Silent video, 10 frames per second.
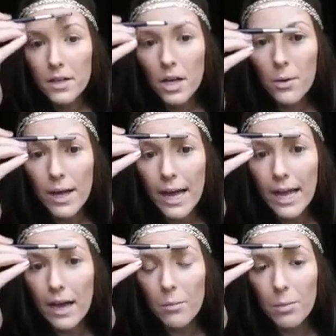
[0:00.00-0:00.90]

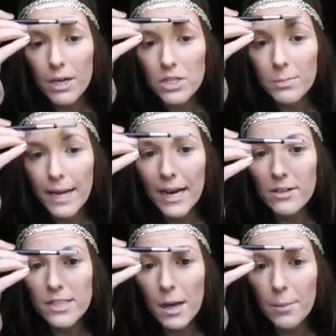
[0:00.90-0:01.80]
Okay, I'll brush my
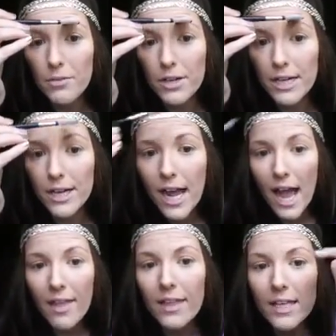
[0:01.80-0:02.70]
hairs up over here,
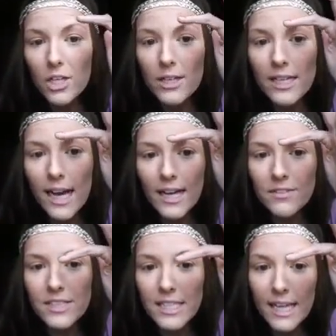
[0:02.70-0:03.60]
and then you can kind of
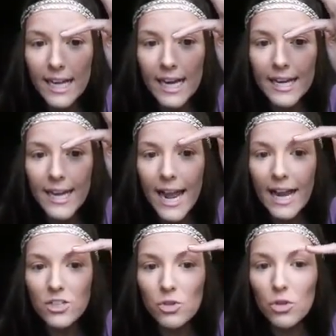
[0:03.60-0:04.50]
see like a
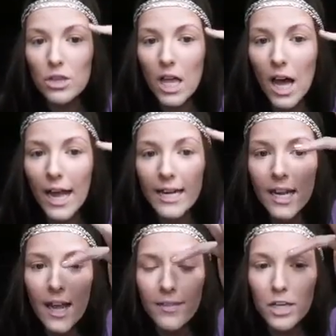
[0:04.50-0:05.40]
natural line
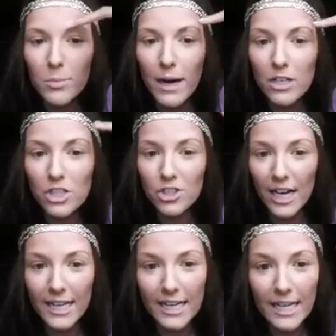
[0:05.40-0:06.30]
that your brows
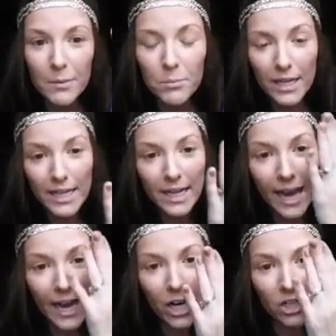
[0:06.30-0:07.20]
create, and any
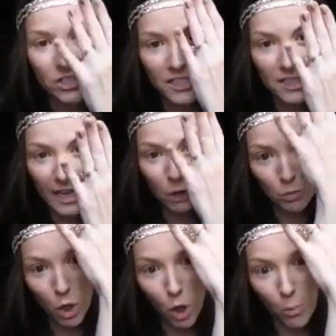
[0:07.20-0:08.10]
hairs that like
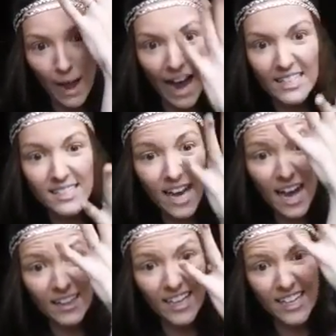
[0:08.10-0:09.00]
grow past
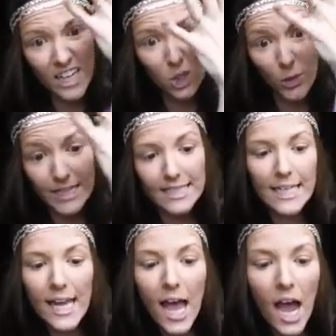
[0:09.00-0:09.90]
that and like get
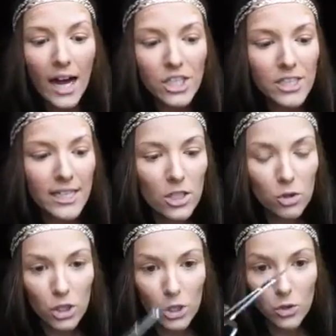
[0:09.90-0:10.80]
crazy, I just take
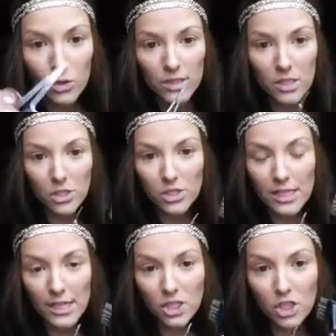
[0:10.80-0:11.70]
little cuticle scissors
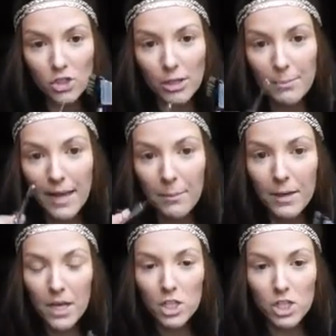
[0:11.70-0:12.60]
and I just trim them.
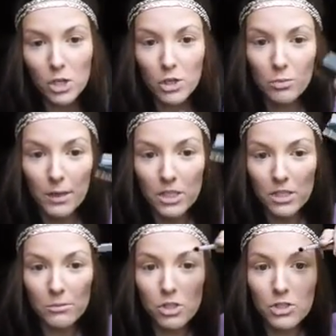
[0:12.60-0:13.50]
So you brush
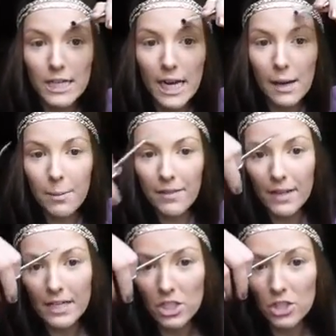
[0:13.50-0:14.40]
them straight up, and
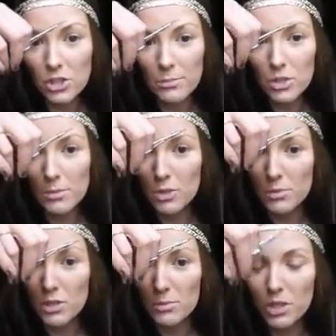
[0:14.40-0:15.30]
then I just trim,
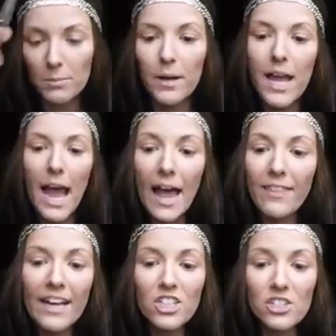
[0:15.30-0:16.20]

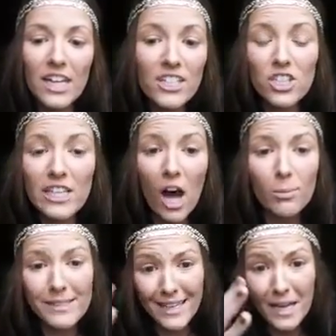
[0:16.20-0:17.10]
and that just
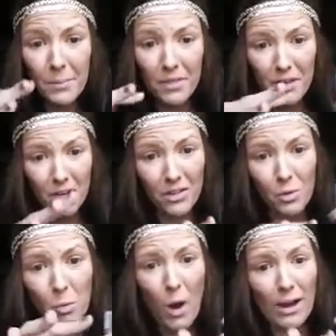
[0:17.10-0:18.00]
helps keep
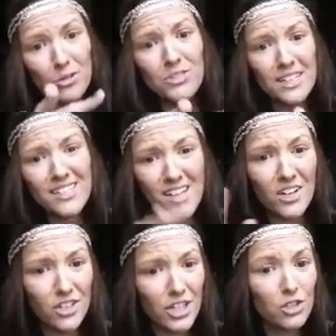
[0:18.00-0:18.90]
the wildness
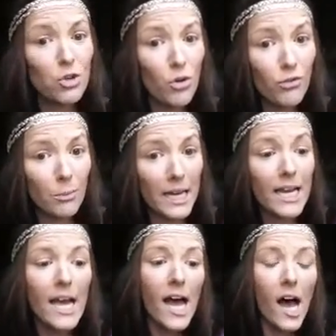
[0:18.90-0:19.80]
under control for me.